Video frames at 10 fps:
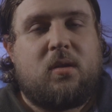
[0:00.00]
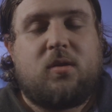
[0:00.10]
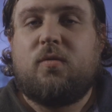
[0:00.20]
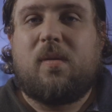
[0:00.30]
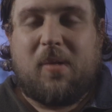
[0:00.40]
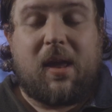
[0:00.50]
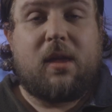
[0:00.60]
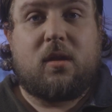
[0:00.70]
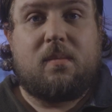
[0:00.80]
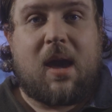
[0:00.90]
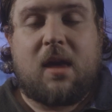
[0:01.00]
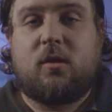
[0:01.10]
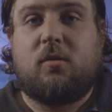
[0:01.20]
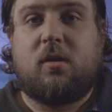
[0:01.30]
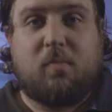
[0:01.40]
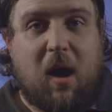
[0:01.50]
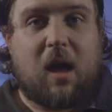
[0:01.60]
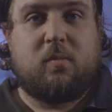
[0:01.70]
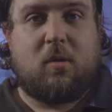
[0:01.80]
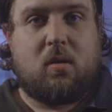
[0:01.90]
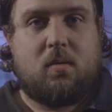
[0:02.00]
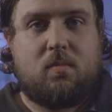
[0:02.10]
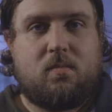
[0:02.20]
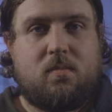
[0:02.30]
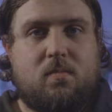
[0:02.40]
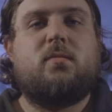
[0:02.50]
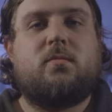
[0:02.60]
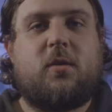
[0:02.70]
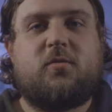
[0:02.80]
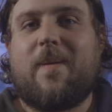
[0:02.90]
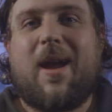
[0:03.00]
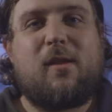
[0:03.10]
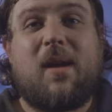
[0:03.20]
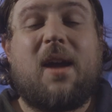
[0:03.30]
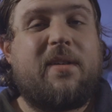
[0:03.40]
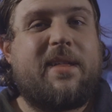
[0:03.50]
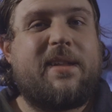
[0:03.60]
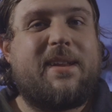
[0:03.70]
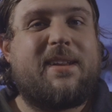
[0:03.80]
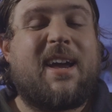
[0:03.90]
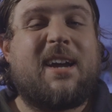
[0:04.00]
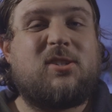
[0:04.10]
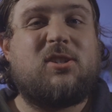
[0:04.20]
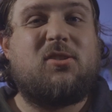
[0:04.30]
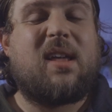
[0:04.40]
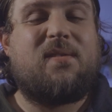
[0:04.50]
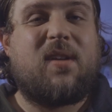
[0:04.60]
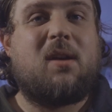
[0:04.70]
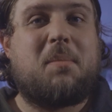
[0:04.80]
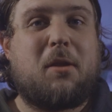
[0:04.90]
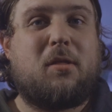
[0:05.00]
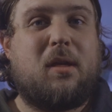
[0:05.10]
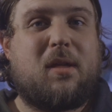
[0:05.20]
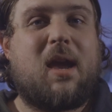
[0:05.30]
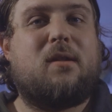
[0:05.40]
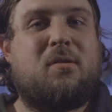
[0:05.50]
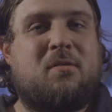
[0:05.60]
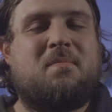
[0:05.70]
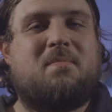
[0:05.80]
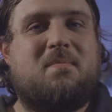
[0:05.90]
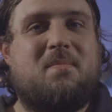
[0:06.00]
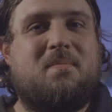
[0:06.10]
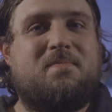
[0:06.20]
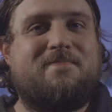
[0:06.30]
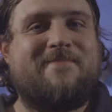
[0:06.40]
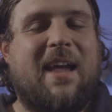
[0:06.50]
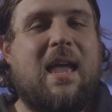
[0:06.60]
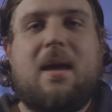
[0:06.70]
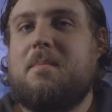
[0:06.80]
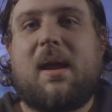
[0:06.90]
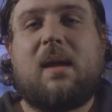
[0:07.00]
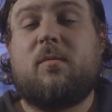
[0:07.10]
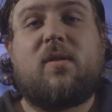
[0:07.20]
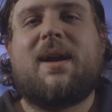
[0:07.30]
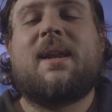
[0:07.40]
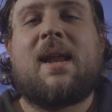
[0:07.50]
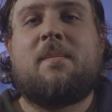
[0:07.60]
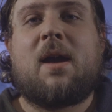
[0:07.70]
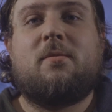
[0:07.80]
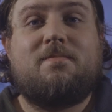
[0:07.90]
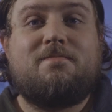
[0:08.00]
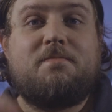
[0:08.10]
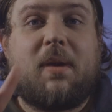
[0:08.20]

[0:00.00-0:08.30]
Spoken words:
to replace them as soon as possible. Which reminds me, I really need to actually do that video about C-stands. My name is Ryan, and I'm out.